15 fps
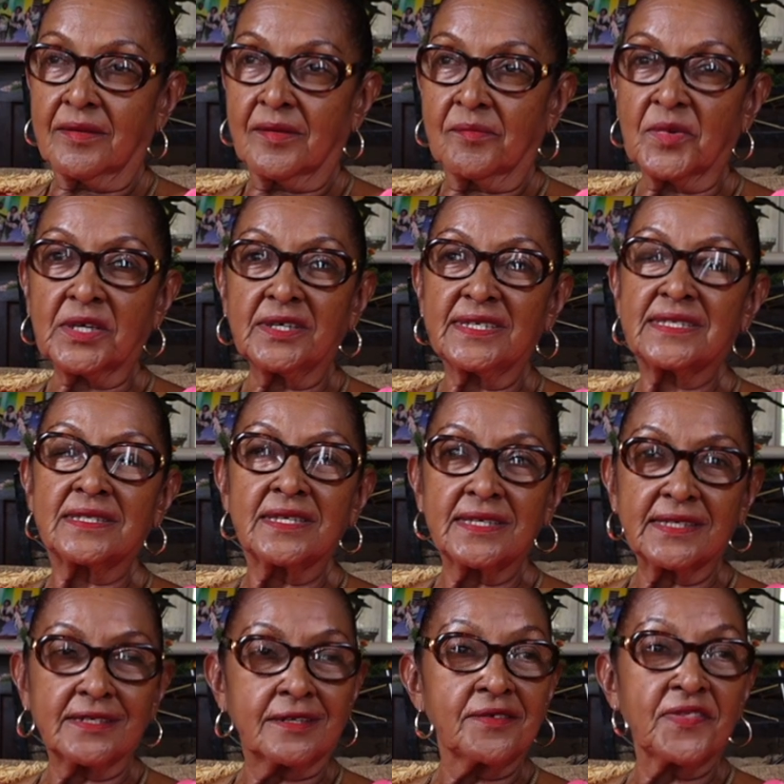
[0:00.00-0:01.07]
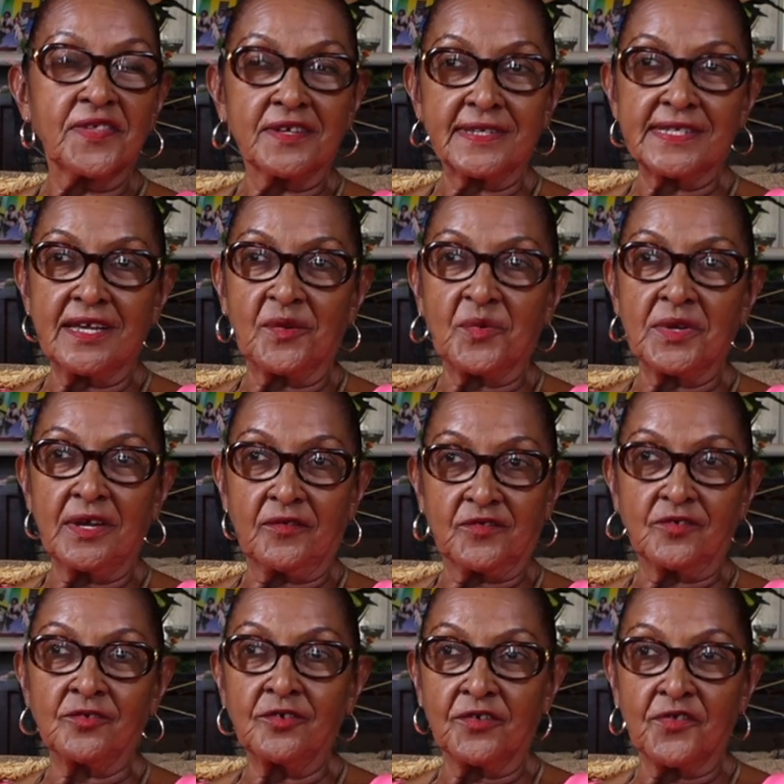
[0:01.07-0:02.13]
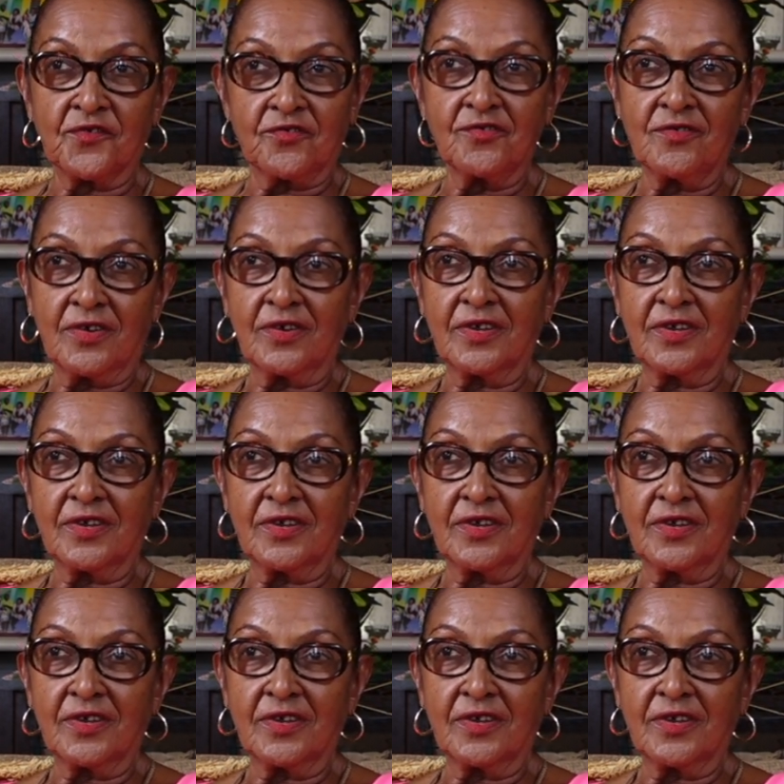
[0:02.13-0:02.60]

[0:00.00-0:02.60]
Because these are the things that we have to go through,